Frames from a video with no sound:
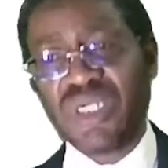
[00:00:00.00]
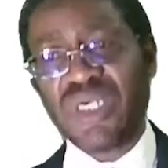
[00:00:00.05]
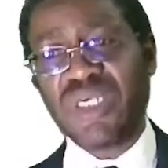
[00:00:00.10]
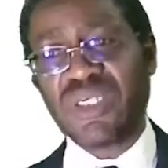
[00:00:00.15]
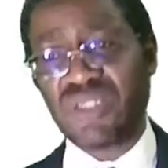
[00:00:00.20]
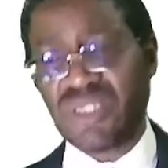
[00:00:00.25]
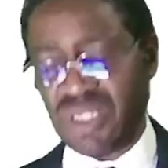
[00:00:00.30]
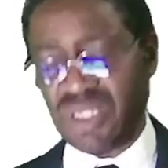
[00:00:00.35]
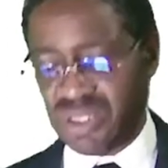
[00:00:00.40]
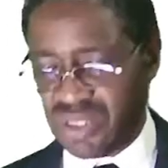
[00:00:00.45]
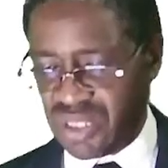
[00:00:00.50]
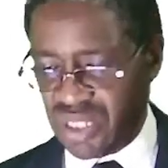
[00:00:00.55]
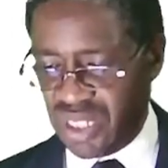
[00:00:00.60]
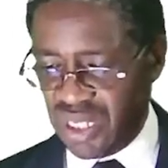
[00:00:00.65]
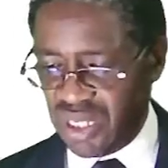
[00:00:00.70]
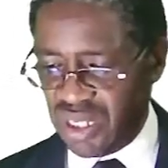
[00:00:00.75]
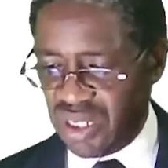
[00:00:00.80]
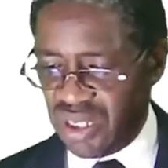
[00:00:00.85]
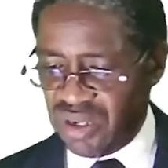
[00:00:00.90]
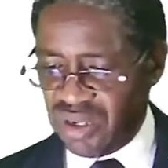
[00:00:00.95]
is
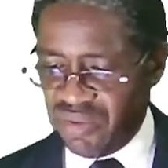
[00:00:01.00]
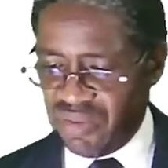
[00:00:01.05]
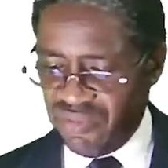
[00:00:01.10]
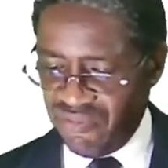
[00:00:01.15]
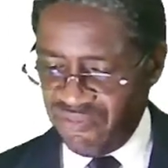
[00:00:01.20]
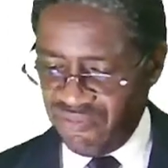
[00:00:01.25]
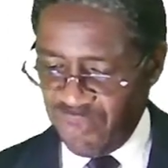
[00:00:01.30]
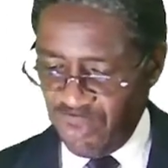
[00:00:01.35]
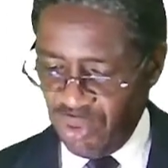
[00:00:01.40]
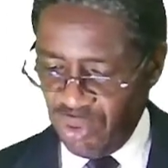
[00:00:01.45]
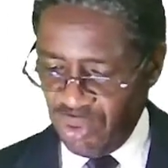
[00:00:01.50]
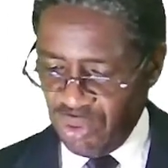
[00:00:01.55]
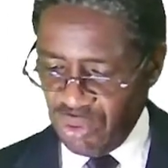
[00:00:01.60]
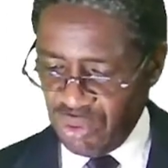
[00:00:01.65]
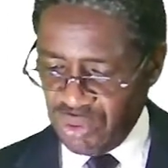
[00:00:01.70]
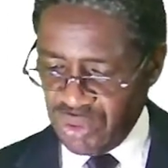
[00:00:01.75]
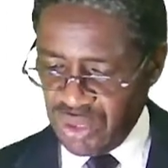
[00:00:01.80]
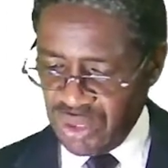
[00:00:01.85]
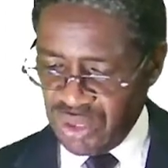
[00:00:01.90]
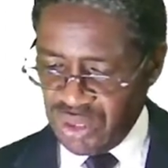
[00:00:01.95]
64.
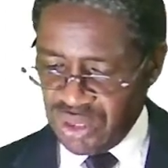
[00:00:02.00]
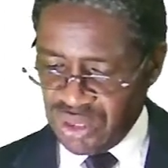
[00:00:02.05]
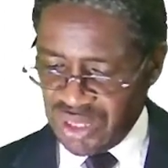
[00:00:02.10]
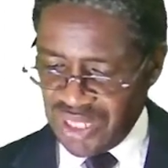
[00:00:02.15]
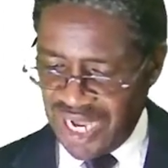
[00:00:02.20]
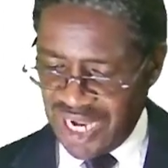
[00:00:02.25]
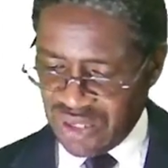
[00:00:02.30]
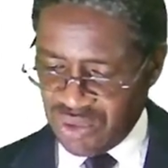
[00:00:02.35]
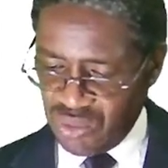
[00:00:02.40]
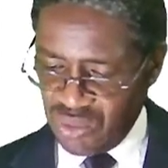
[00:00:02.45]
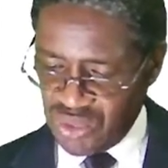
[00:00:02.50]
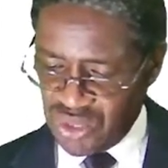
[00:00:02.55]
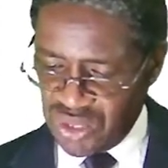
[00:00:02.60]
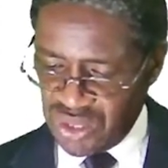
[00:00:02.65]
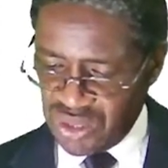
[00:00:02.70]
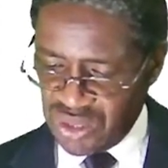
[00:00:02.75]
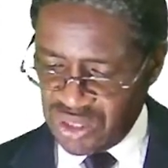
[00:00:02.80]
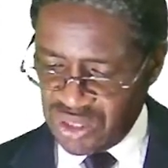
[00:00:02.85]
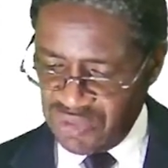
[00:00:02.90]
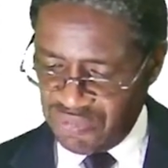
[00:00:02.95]
That was
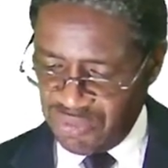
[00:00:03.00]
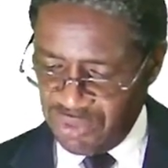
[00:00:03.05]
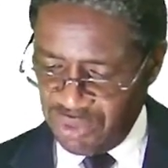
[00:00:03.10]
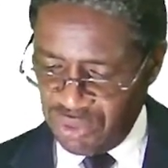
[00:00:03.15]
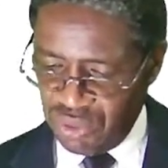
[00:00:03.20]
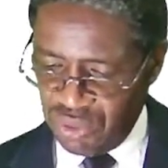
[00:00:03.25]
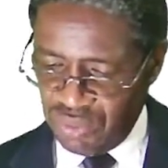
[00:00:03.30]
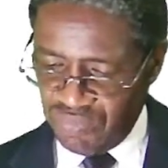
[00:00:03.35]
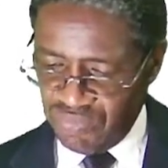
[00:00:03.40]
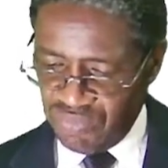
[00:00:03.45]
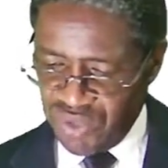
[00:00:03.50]
64.